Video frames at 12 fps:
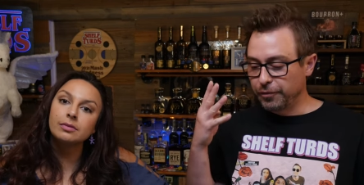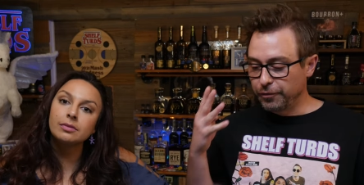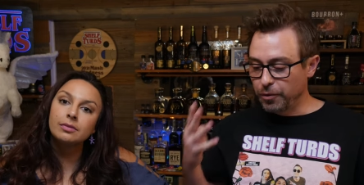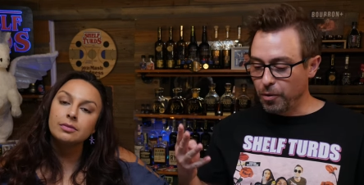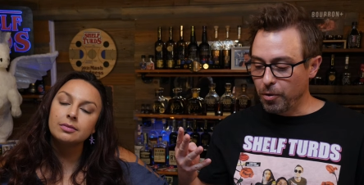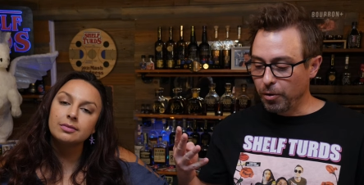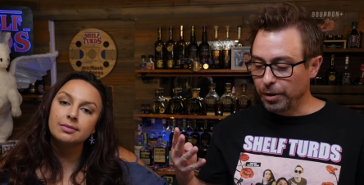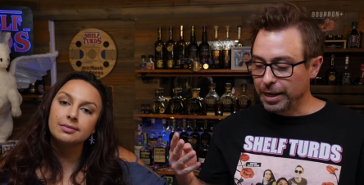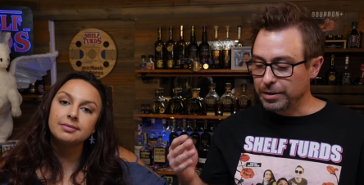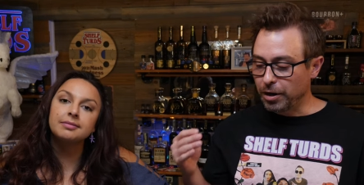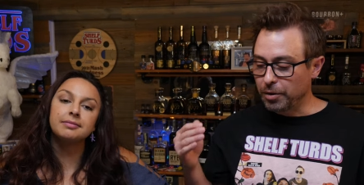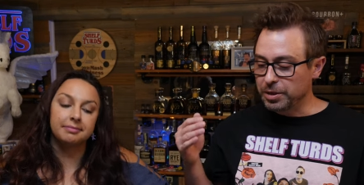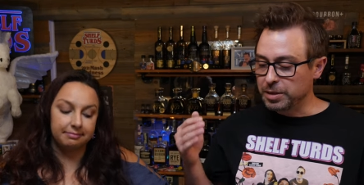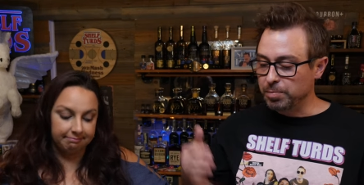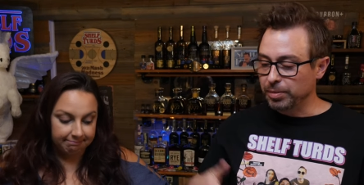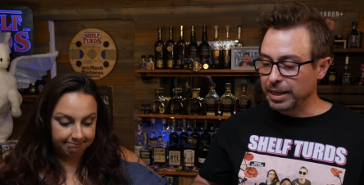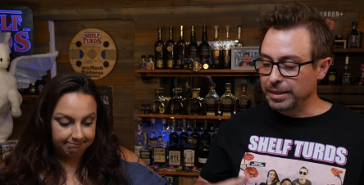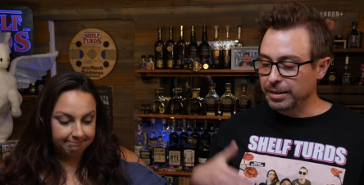Speaker 1: four is, are these
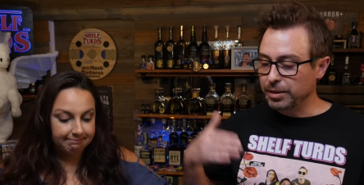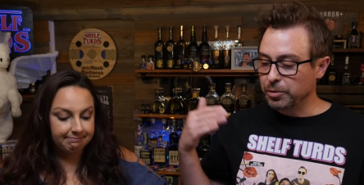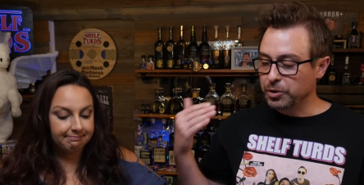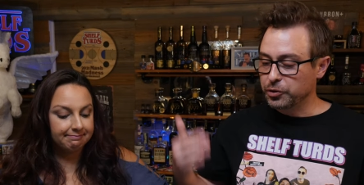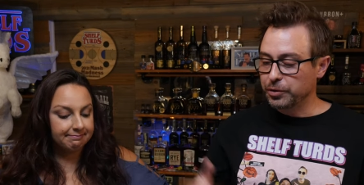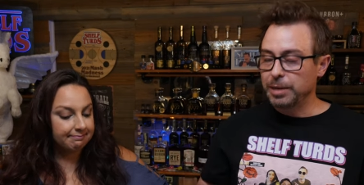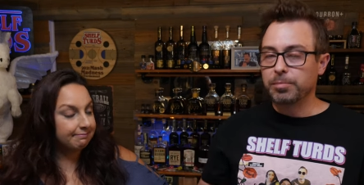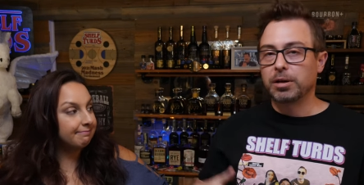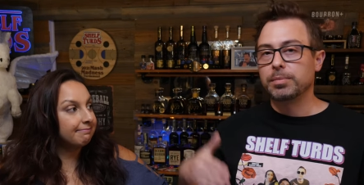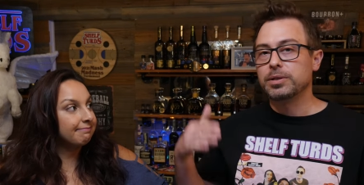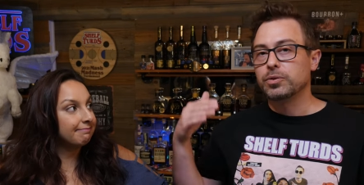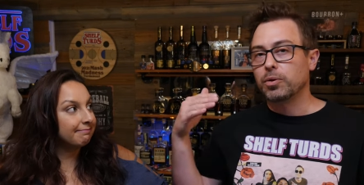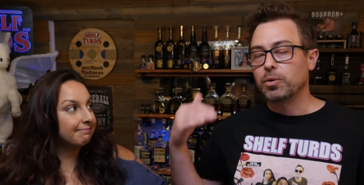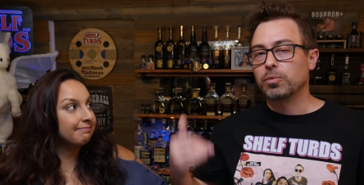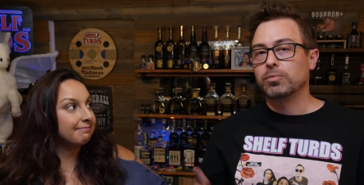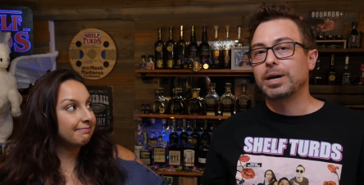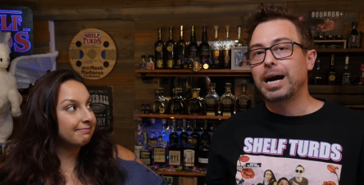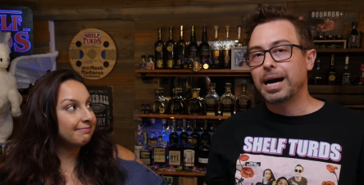blended or straight bourbons or
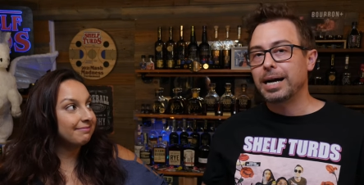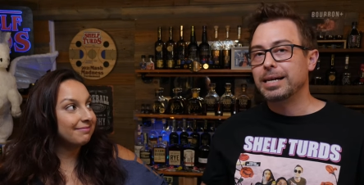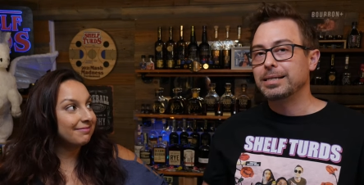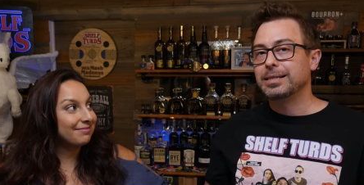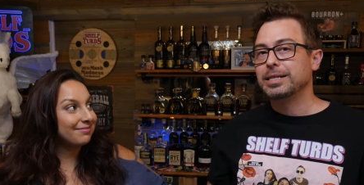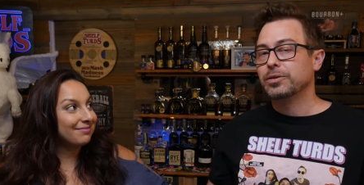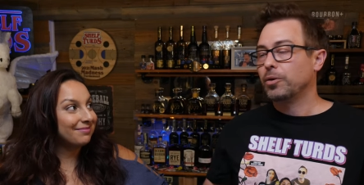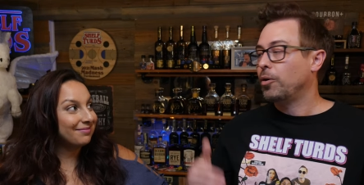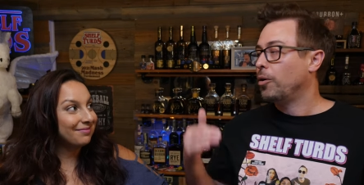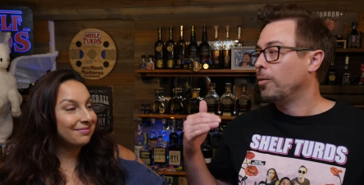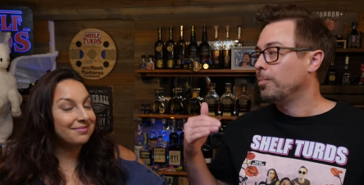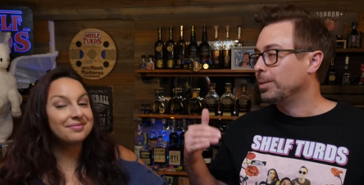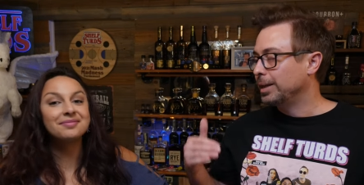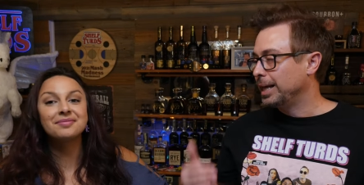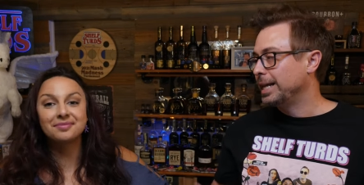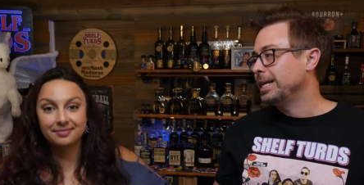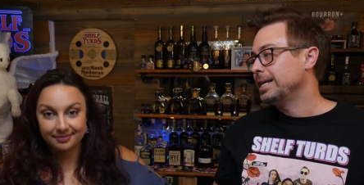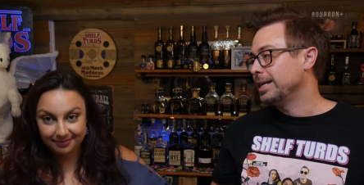rye? These are all
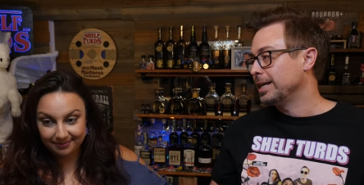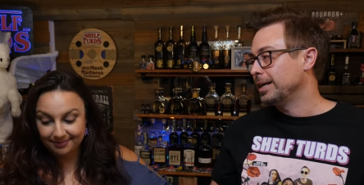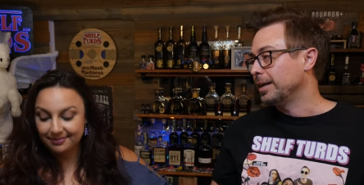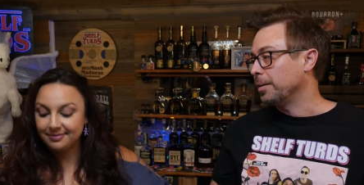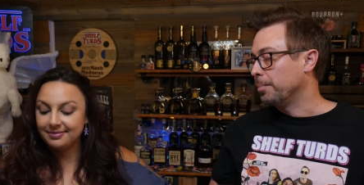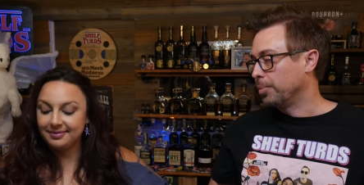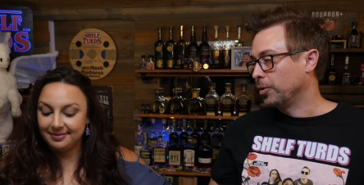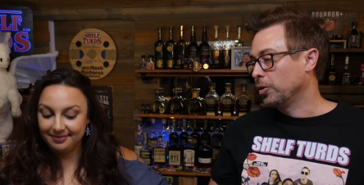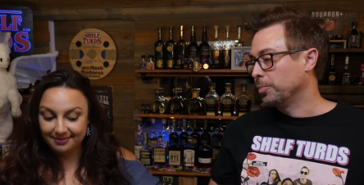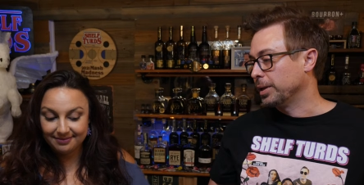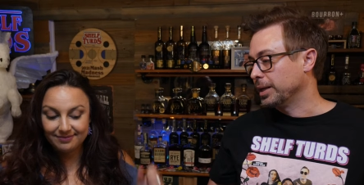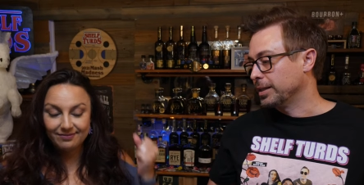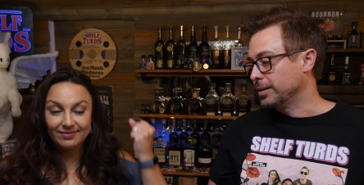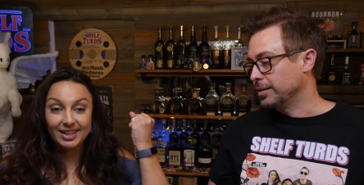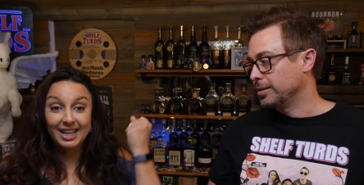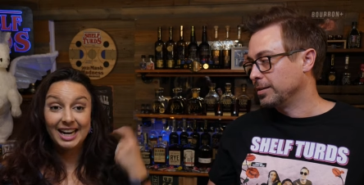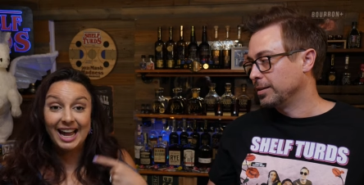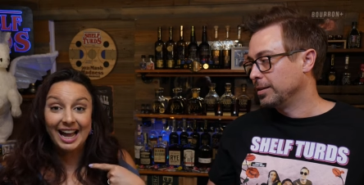blended
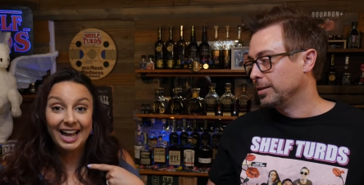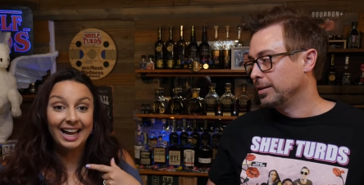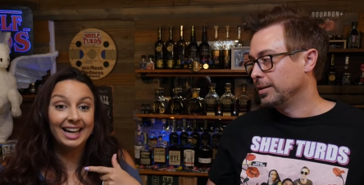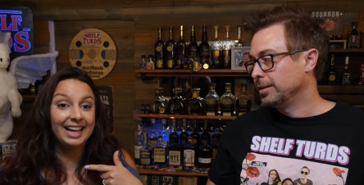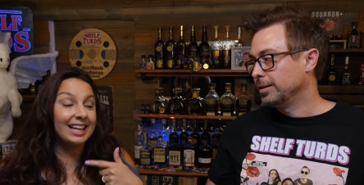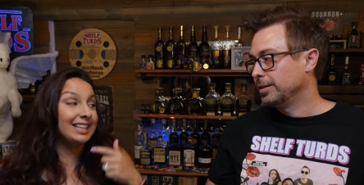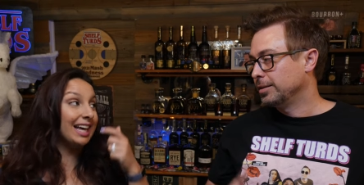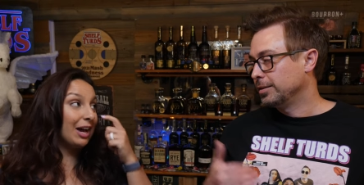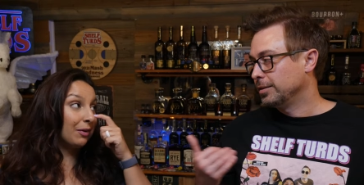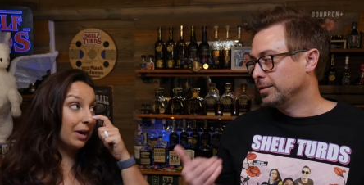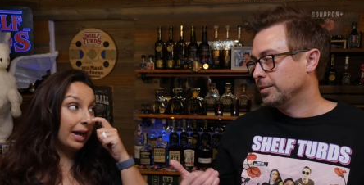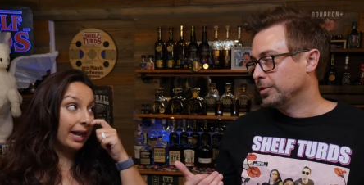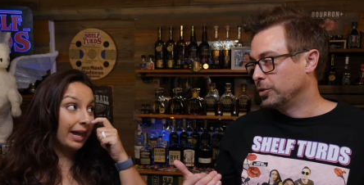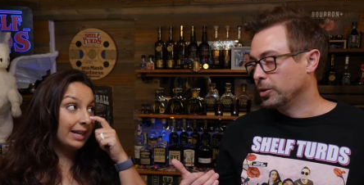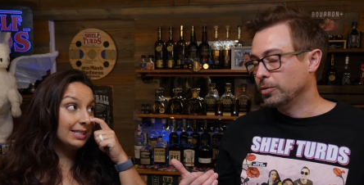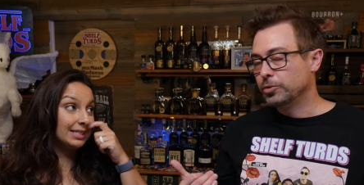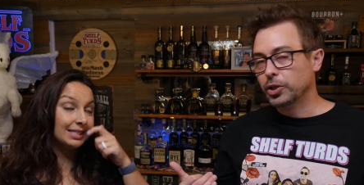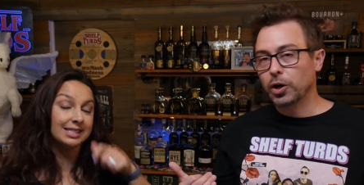bourbons. And
Speaker 2: I got that
Speaker 1: right.
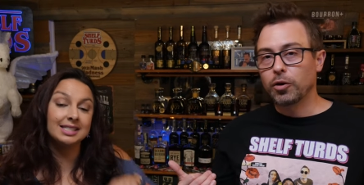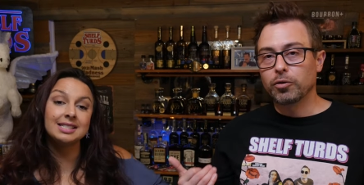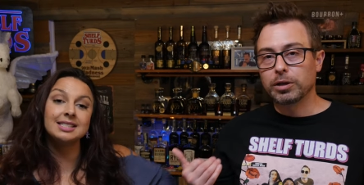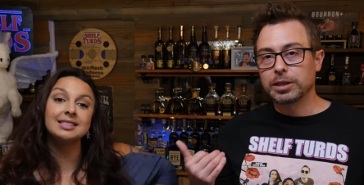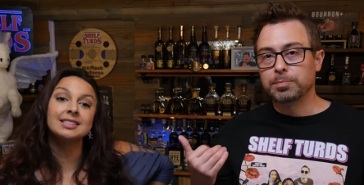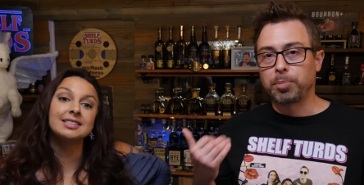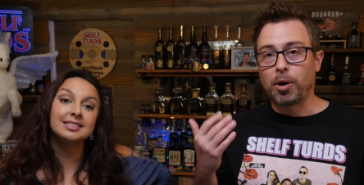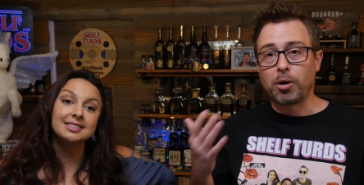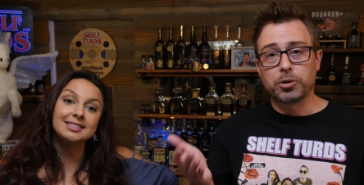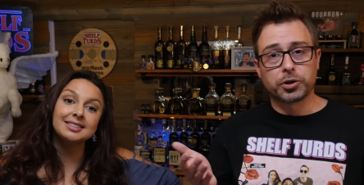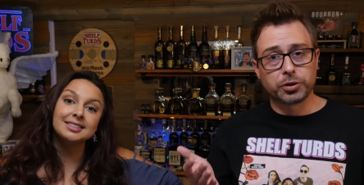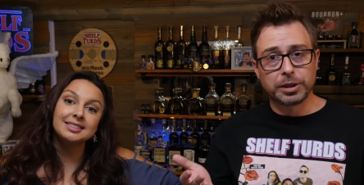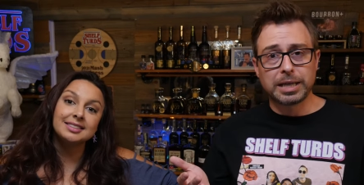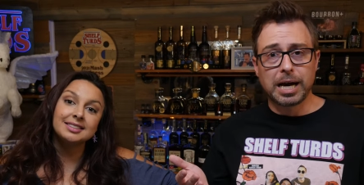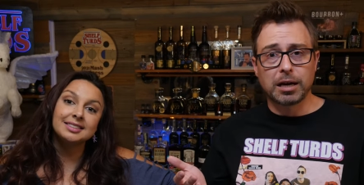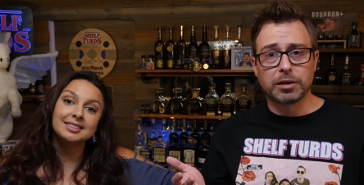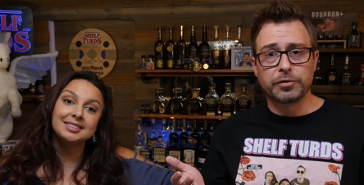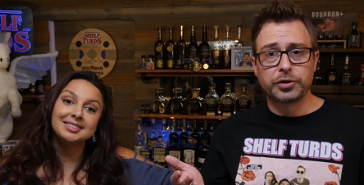So Joe is partially
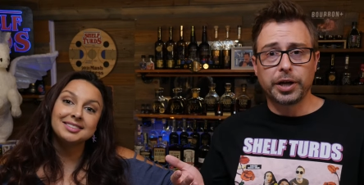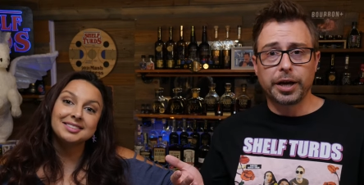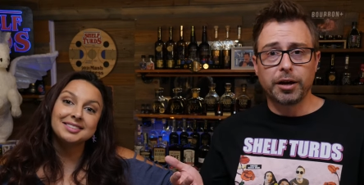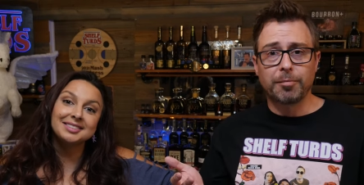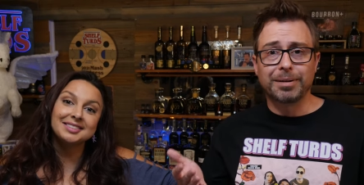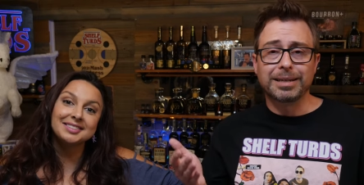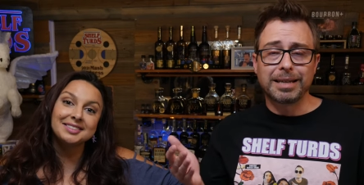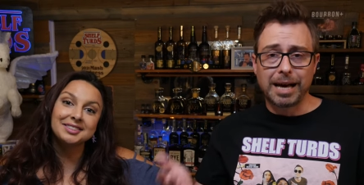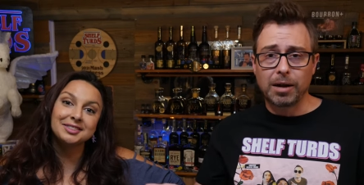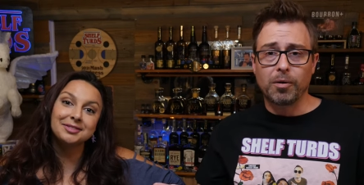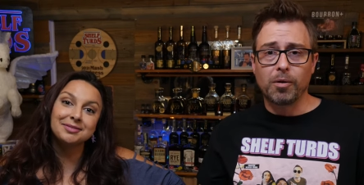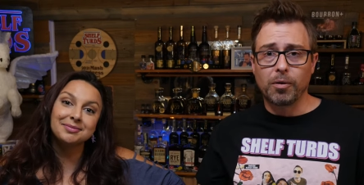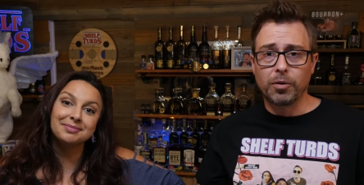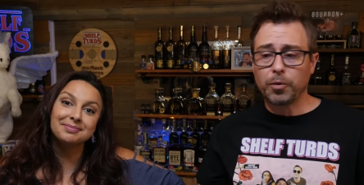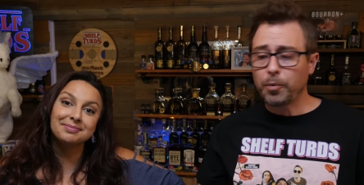out of jail, but not all the